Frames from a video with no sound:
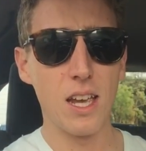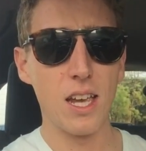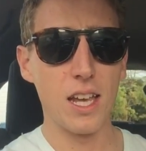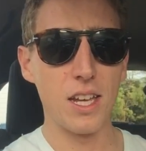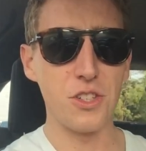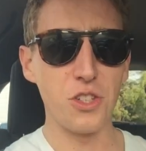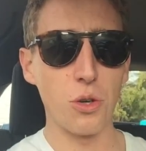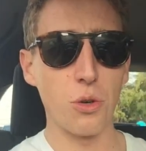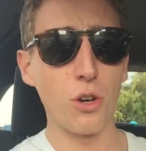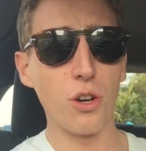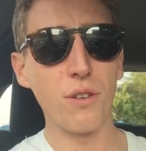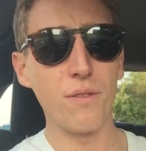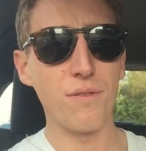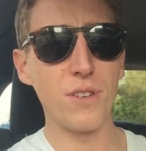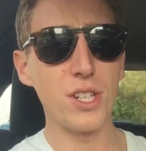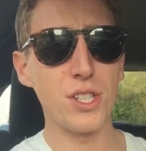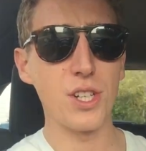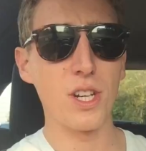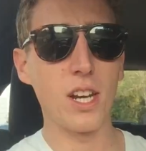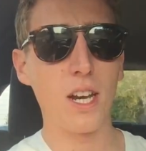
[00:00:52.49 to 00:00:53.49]
in your own
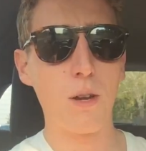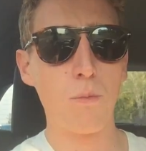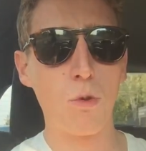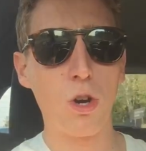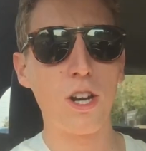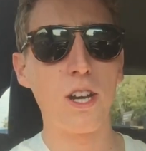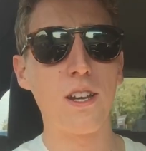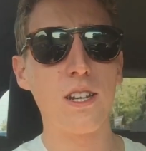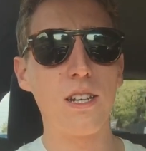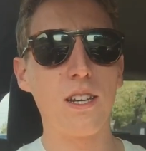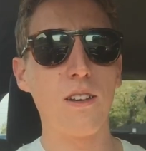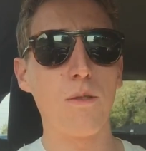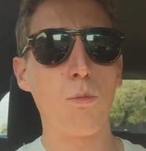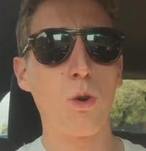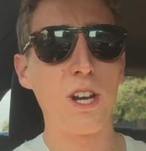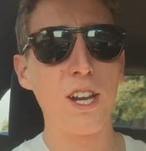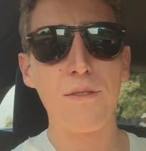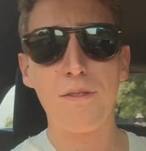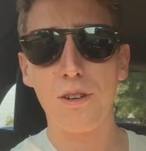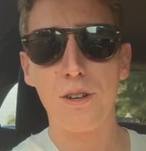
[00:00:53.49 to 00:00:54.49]
vision and what it,
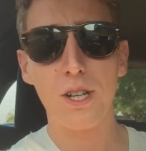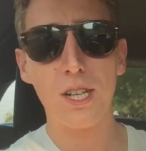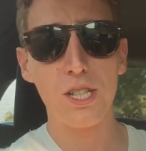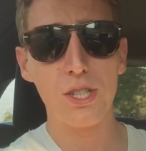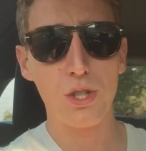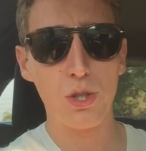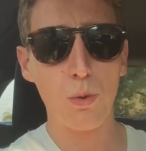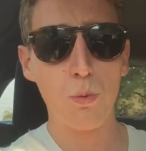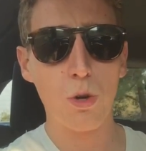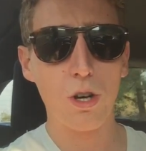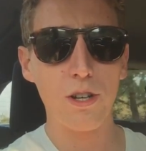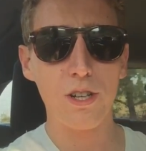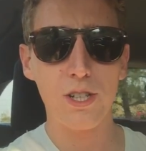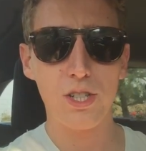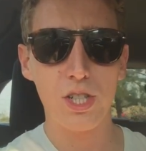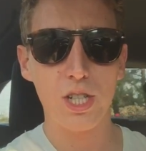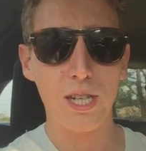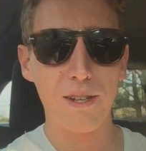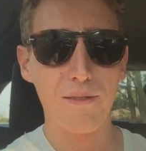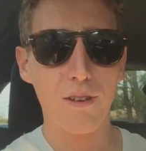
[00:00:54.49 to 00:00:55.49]
whatever it is you want to
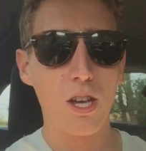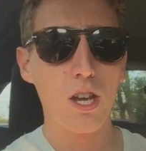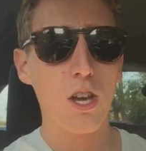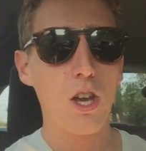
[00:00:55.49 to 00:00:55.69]
achieve.